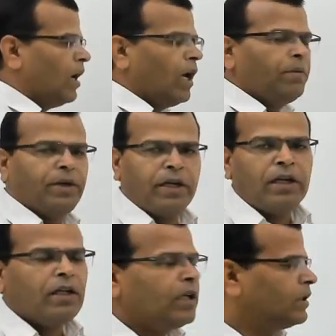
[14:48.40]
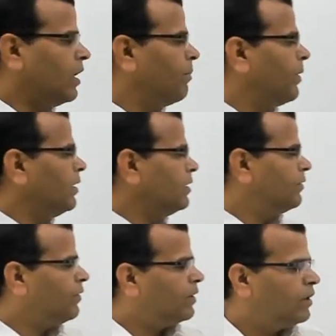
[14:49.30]
i'll be taking the examples
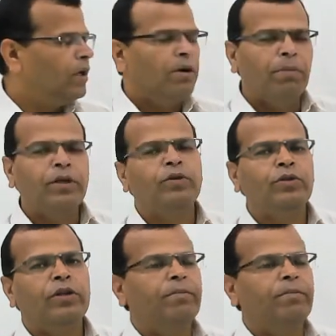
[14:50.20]
for but you should